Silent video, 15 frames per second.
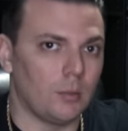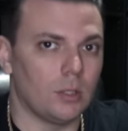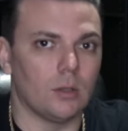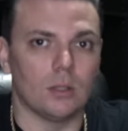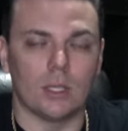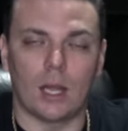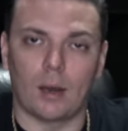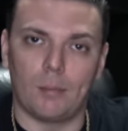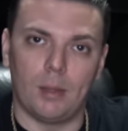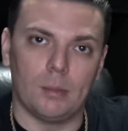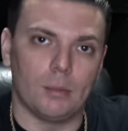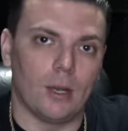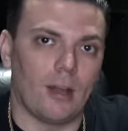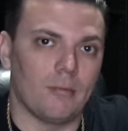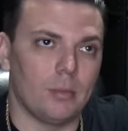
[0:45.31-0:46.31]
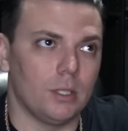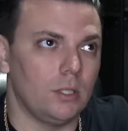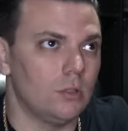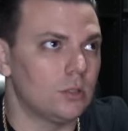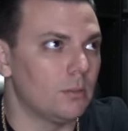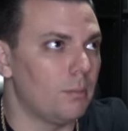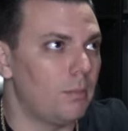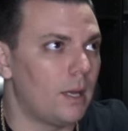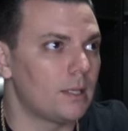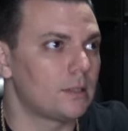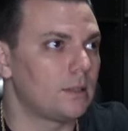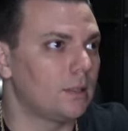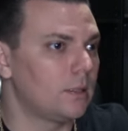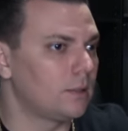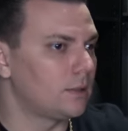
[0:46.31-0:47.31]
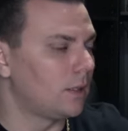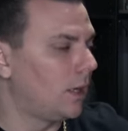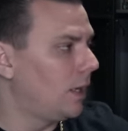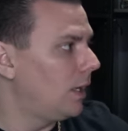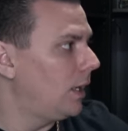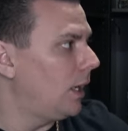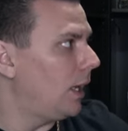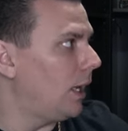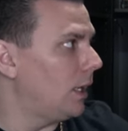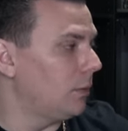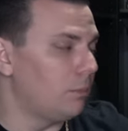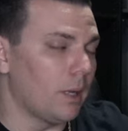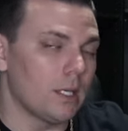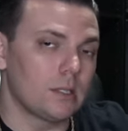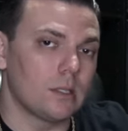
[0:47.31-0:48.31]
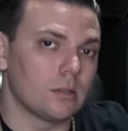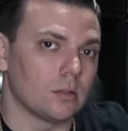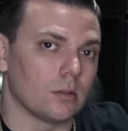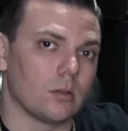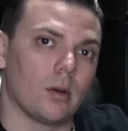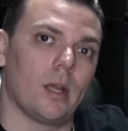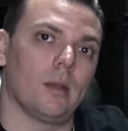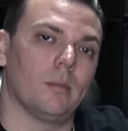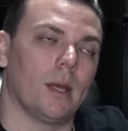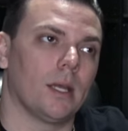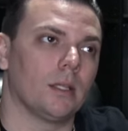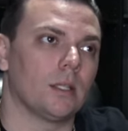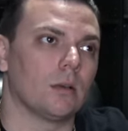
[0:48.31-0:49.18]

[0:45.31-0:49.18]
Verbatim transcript: you know a lot of people have been using Bestas, and Bestas are great, man.